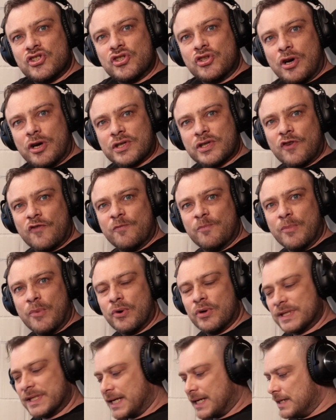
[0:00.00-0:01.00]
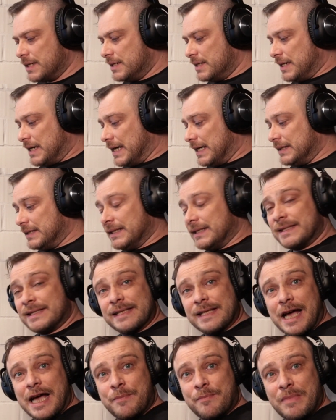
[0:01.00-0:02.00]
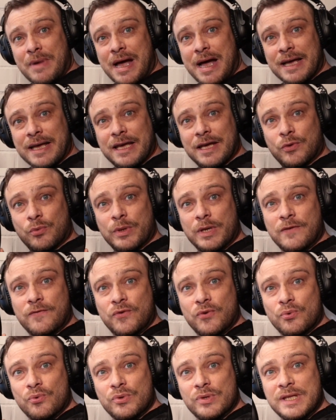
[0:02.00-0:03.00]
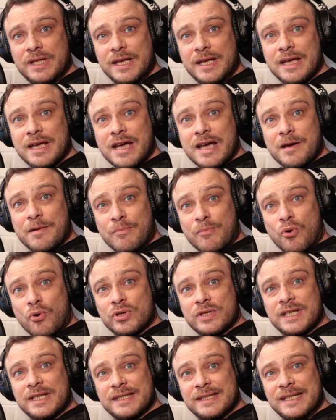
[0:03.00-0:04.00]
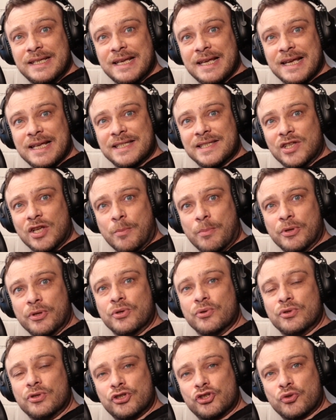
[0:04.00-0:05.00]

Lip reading: stocks of MOZA, and this time I can review the MOZA TSW, the